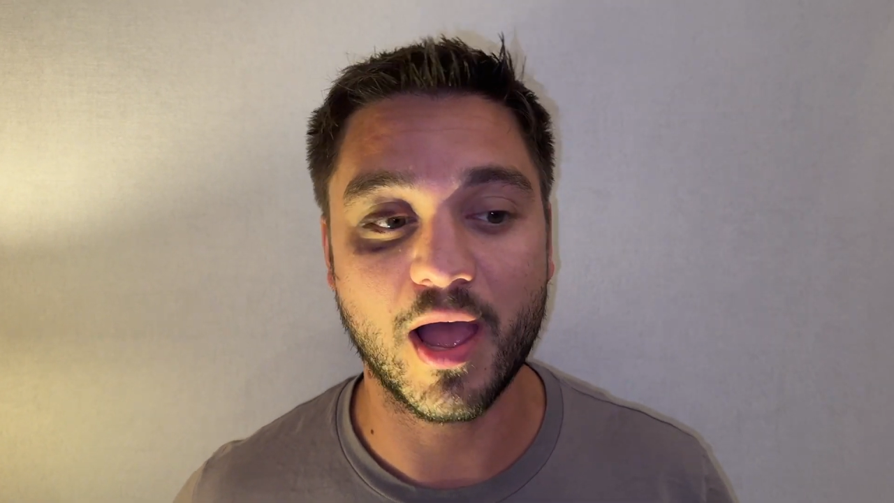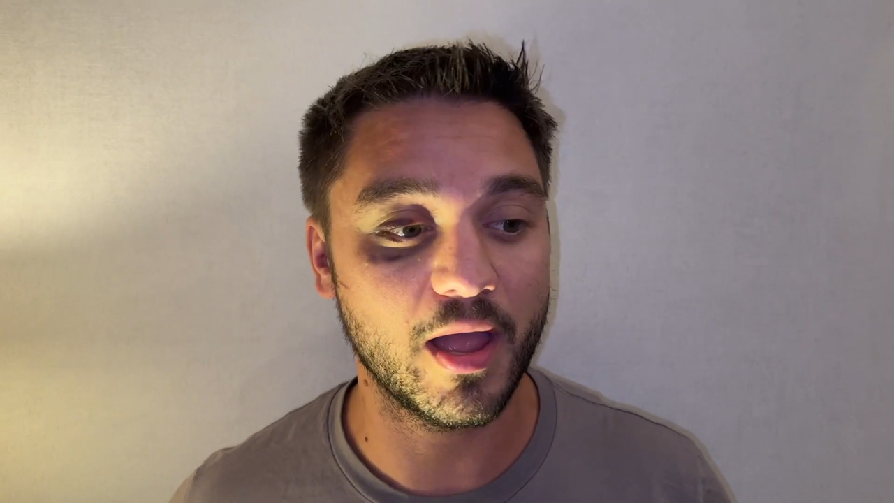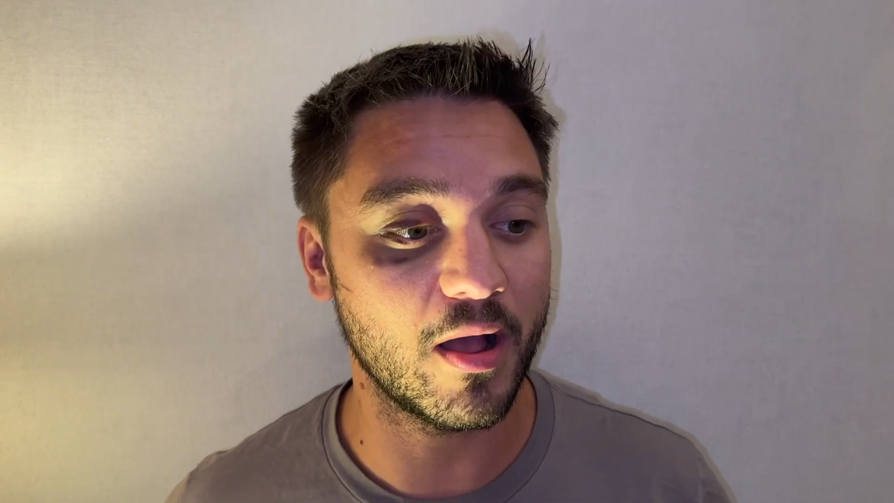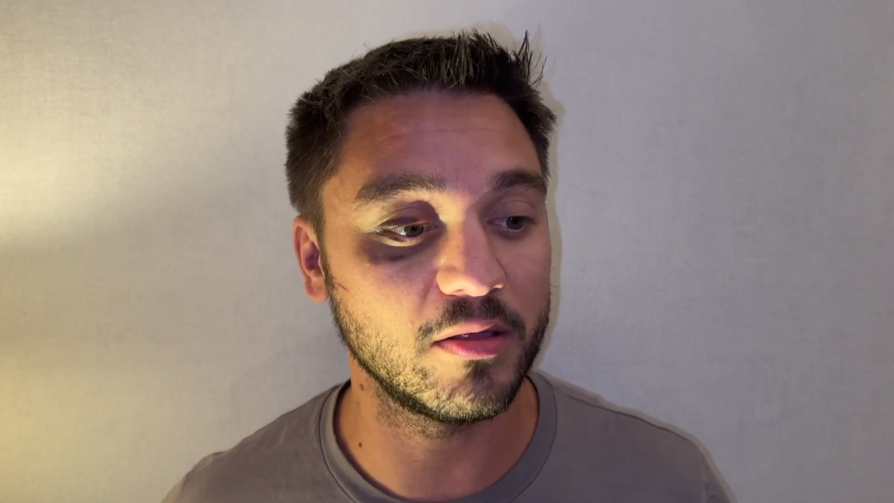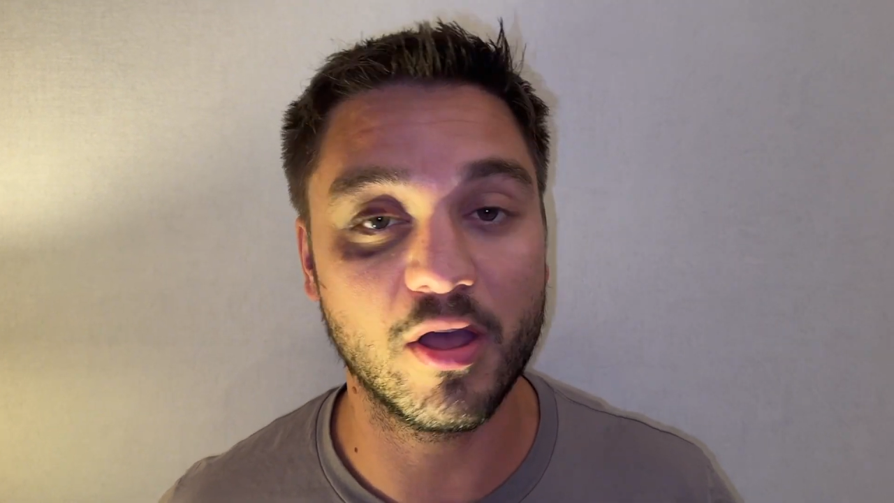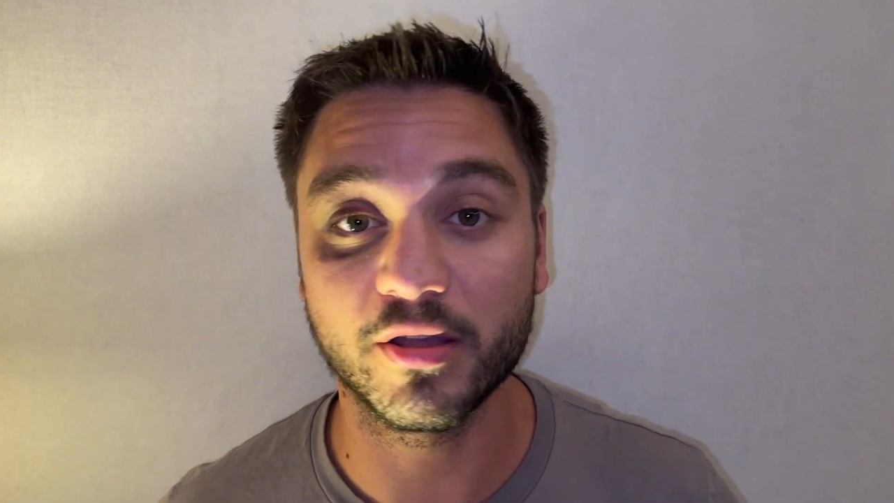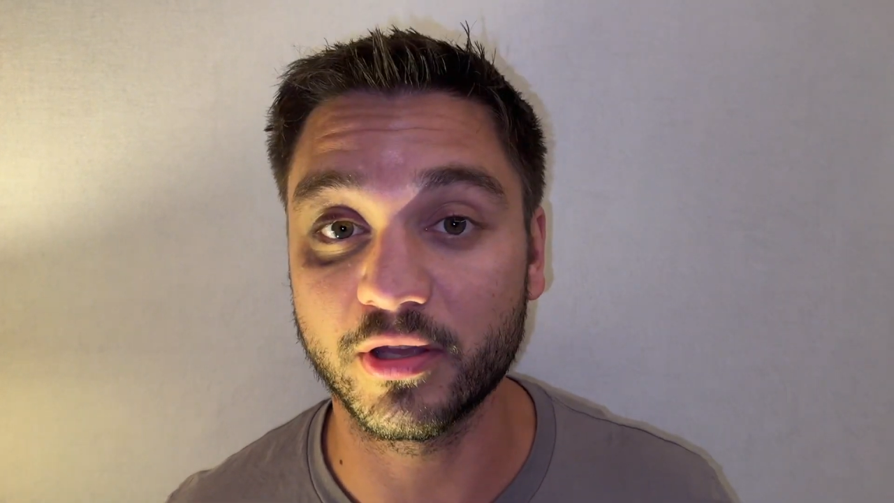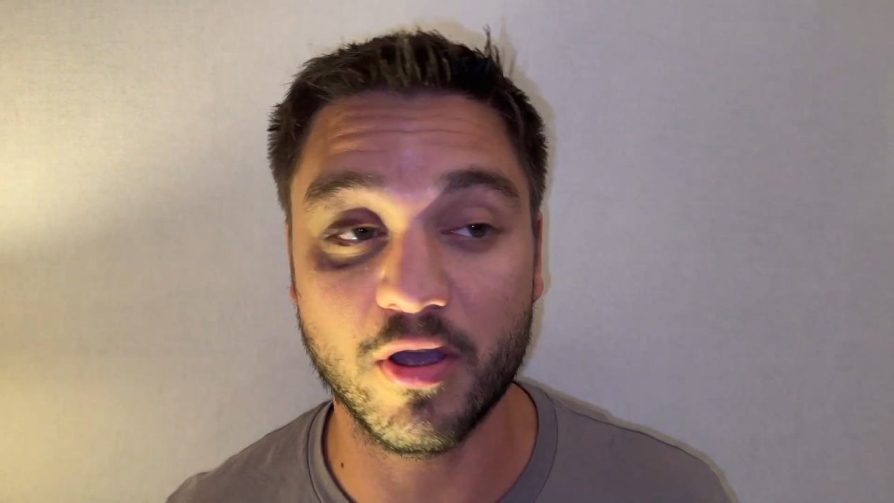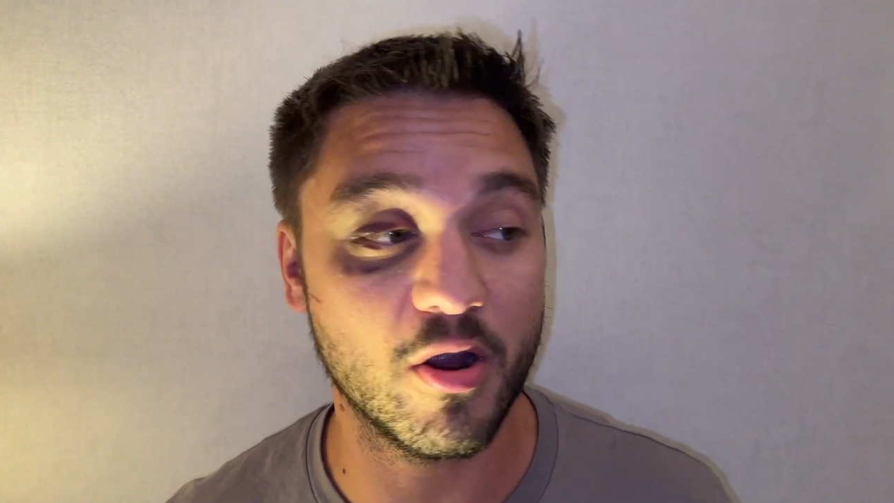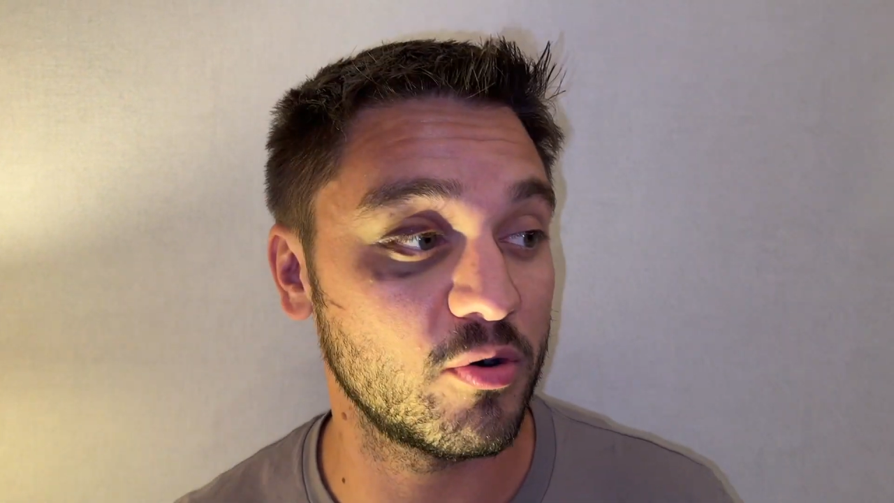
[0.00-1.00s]
I unlocked
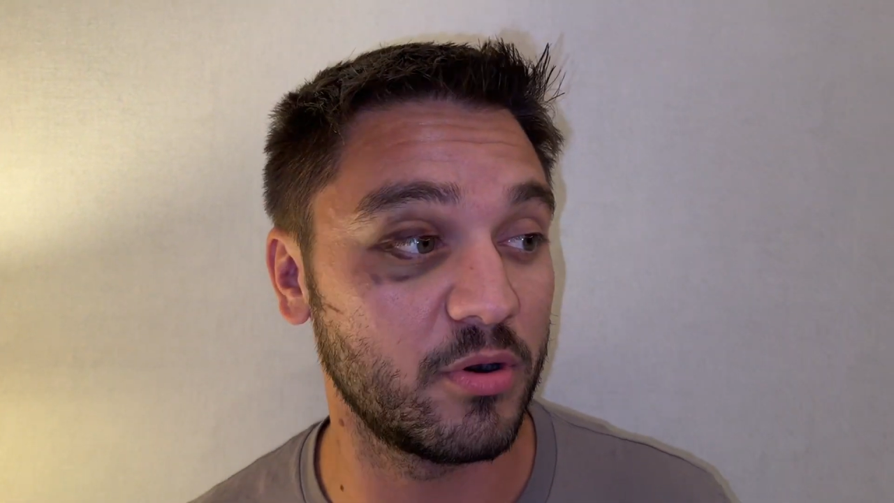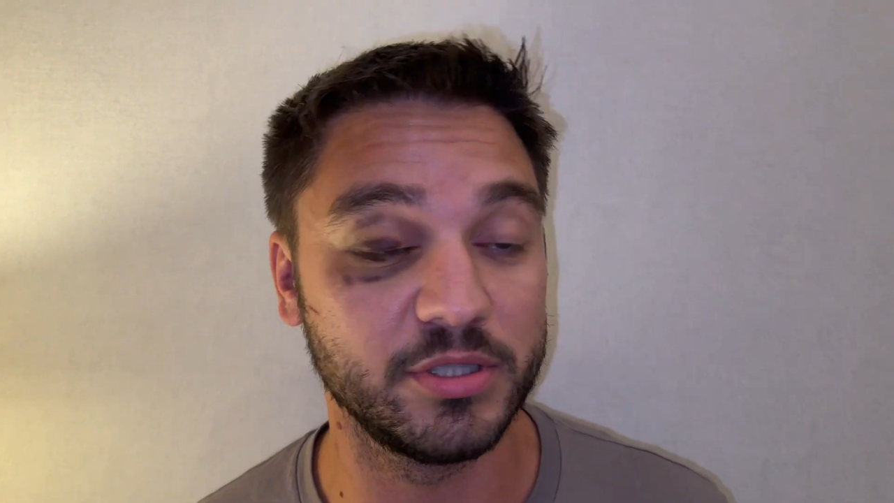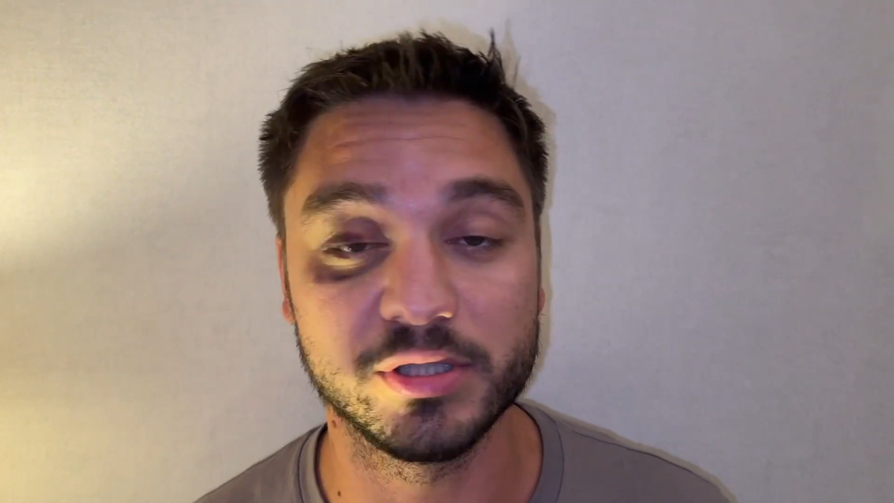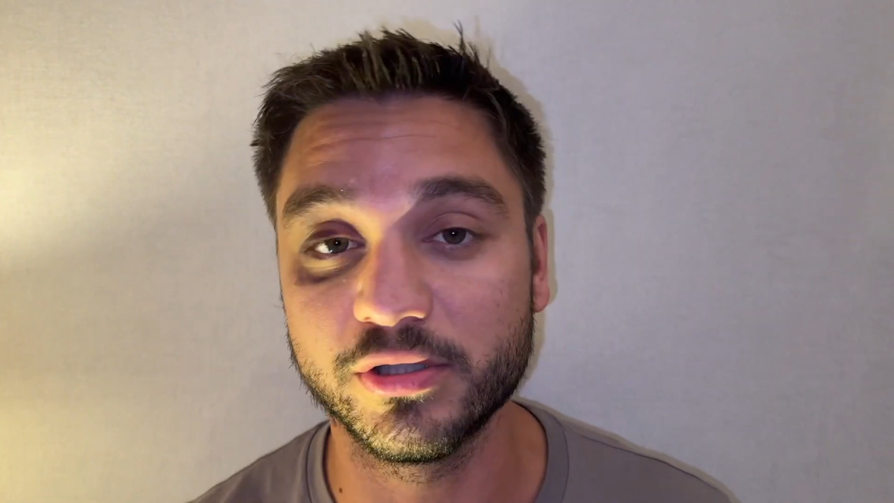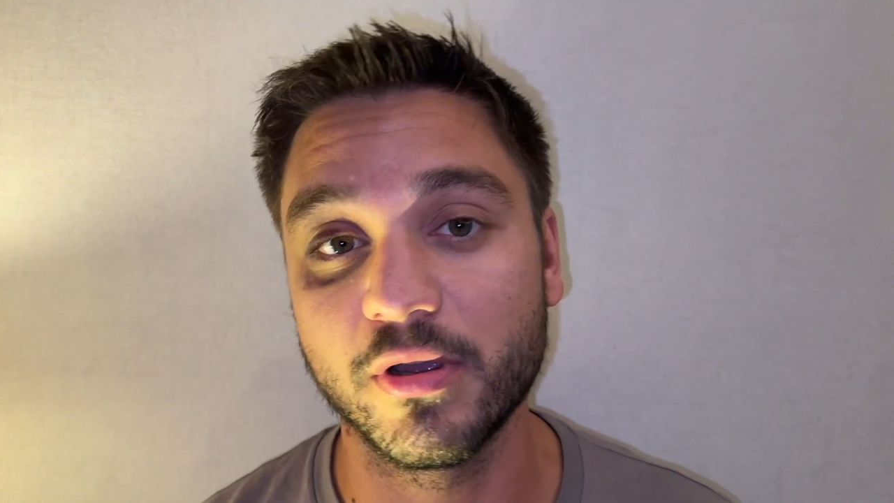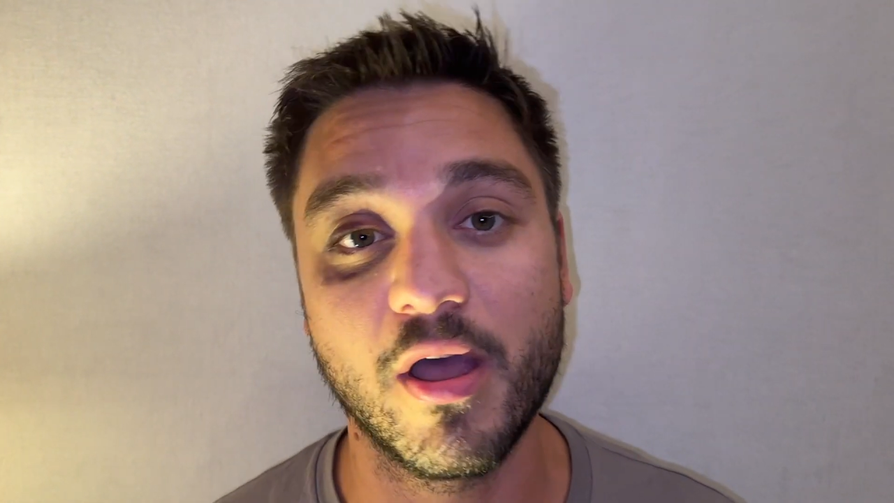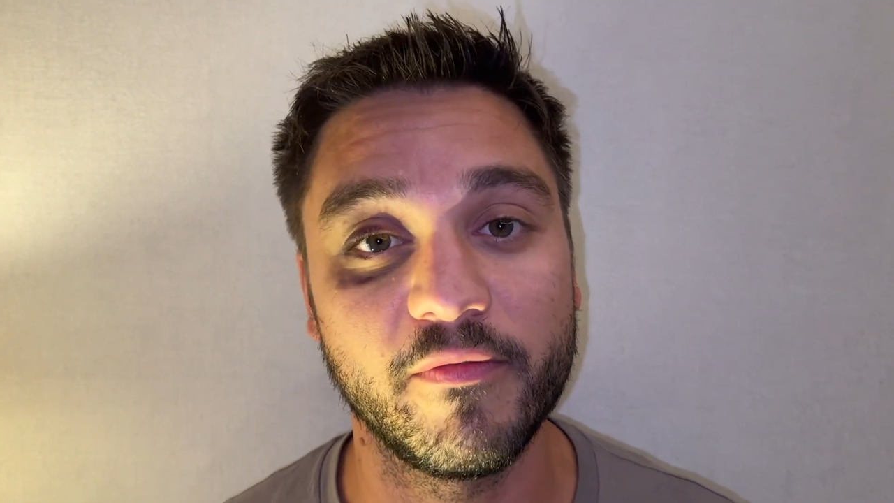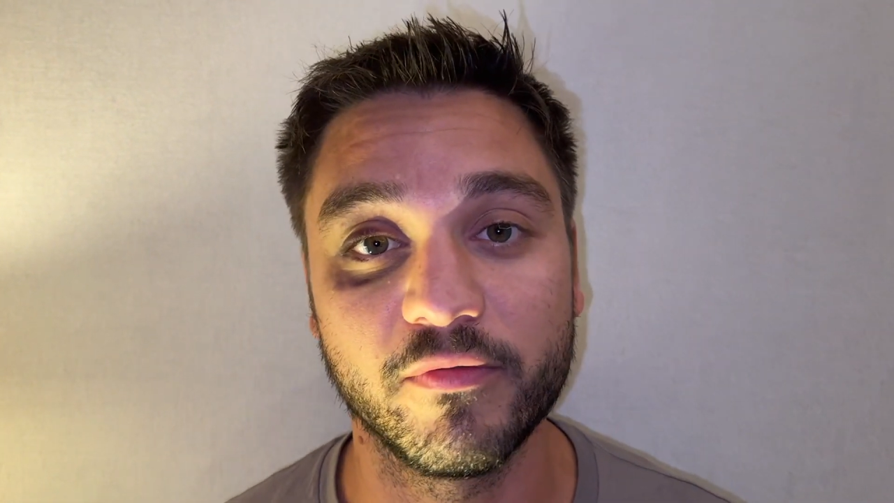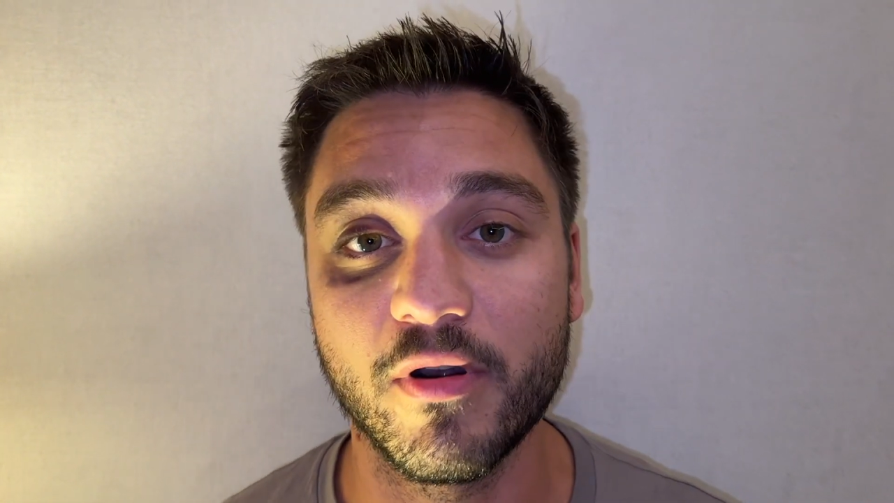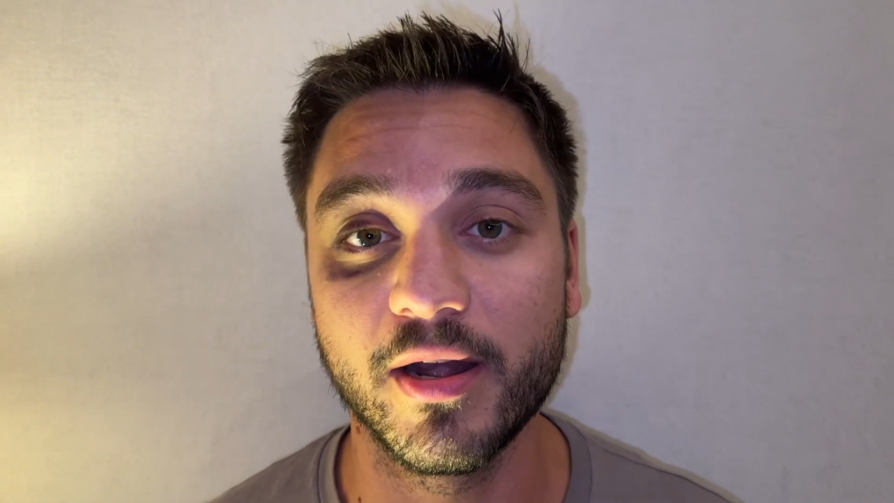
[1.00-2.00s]
the car door and just took
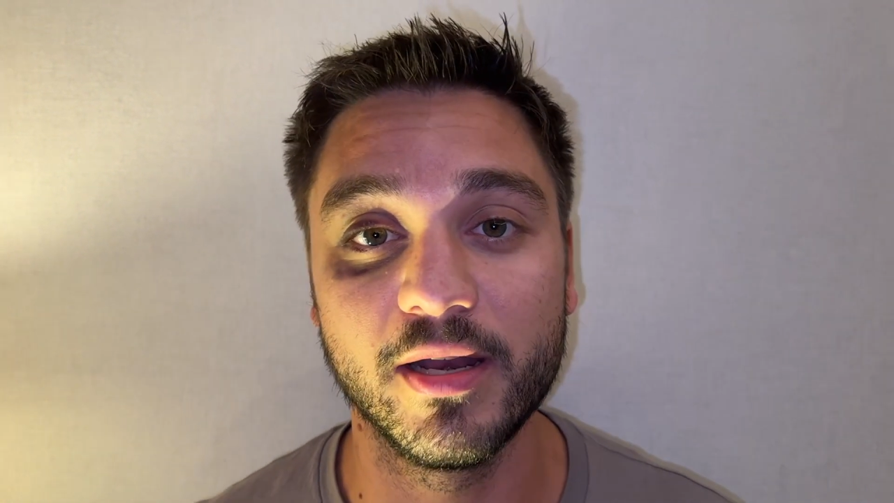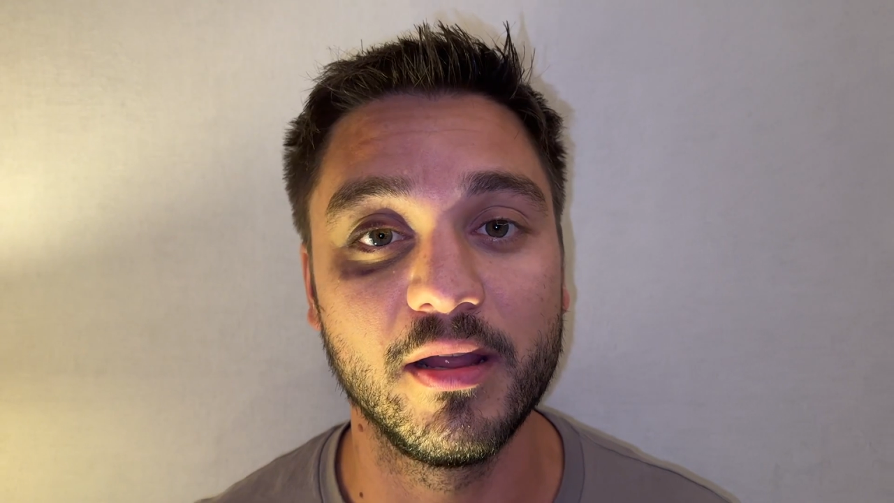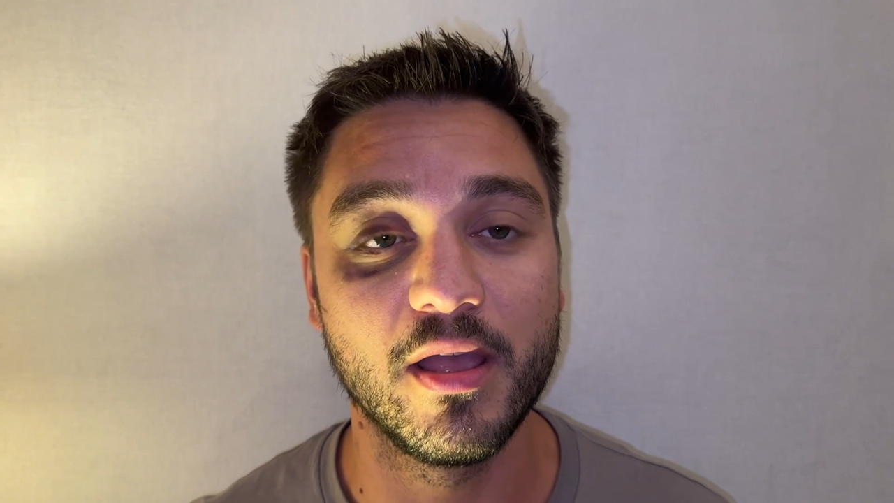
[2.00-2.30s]
off running.